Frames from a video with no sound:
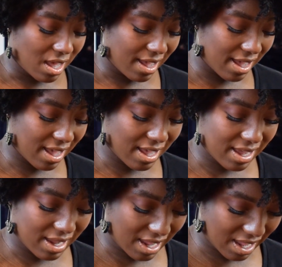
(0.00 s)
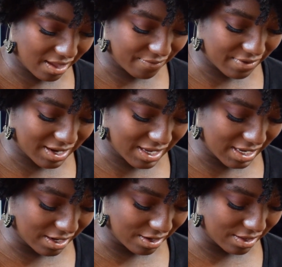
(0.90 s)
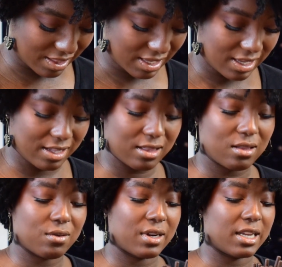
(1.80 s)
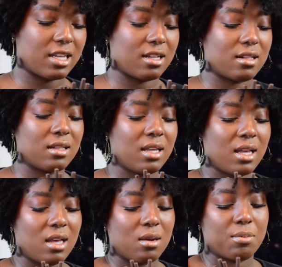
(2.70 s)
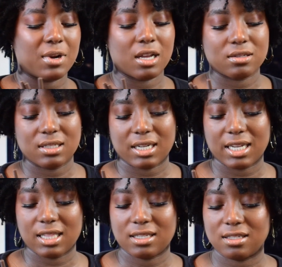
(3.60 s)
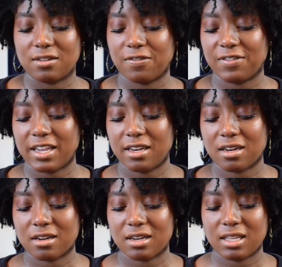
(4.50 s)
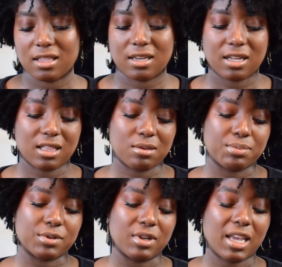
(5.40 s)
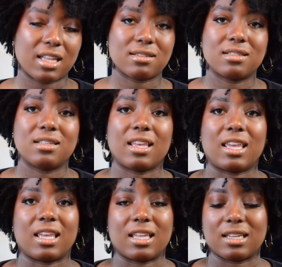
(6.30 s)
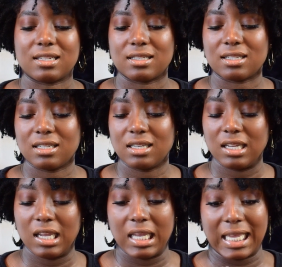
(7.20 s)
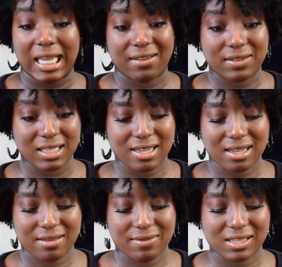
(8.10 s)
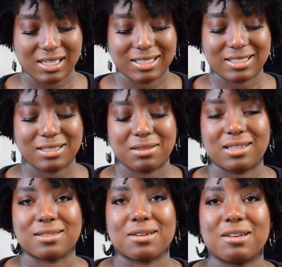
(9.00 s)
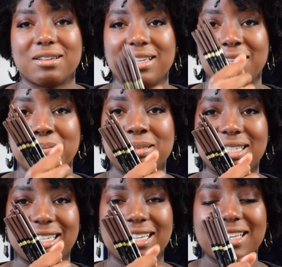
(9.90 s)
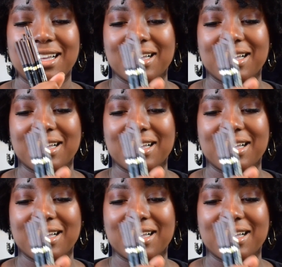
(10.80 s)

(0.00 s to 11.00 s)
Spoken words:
I have right here the L'Oreal Brow Stylist Definer in the color Brunette, and I have a lot of these. These are all empty.